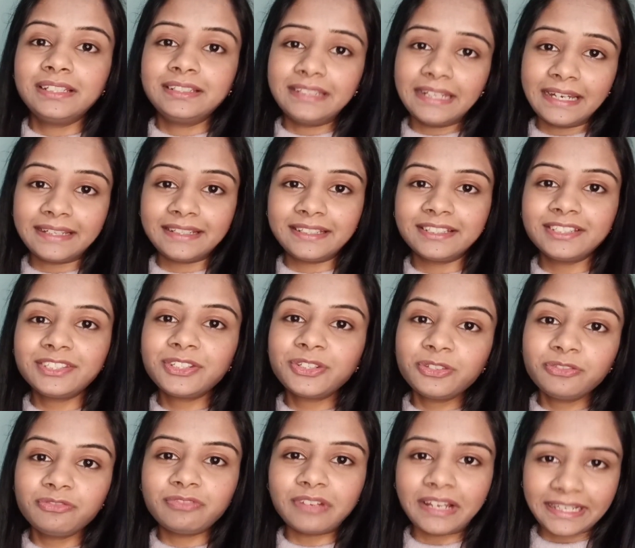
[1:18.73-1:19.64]
that is
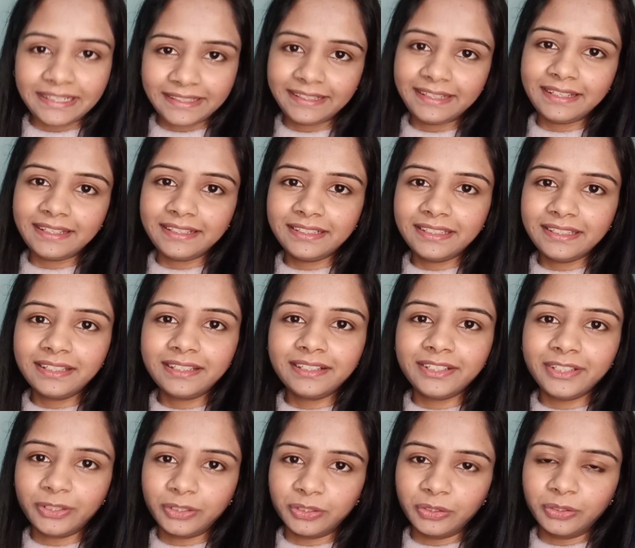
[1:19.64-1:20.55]
to validate the
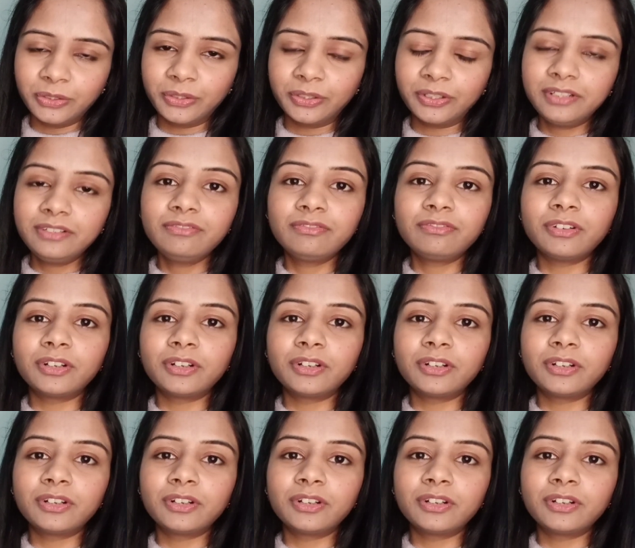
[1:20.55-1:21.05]
record